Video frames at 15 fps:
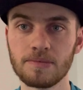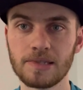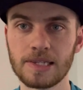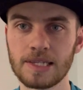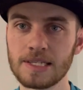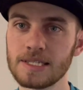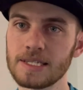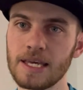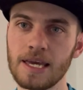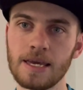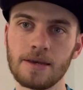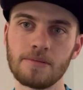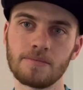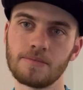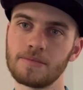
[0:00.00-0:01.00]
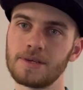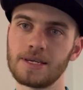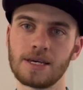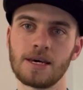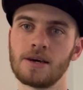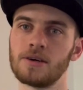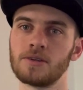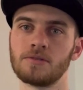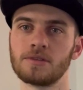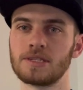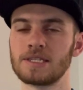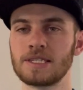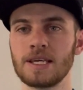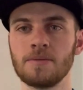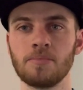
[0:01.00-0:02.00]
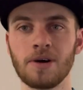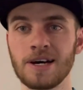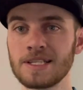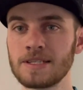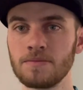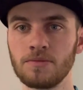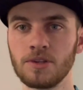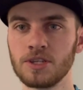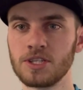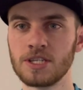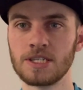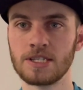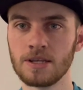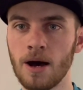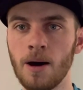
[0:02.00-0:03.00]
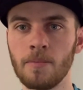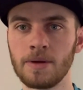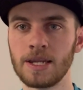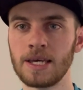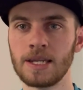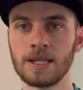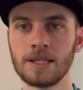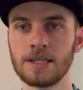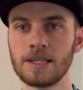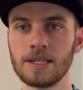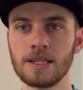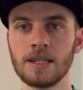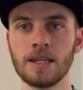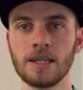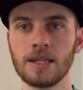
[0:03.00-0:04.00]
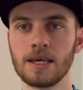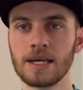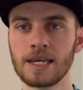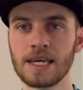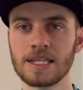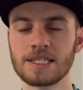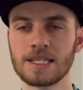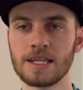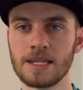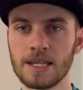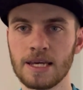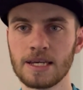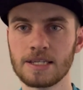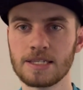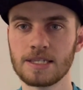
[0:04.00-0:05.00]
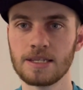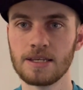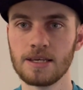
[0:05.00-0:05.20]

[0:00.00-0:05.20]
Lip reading: this game, I don't know what to say. Boston really just dominated against the Knicks.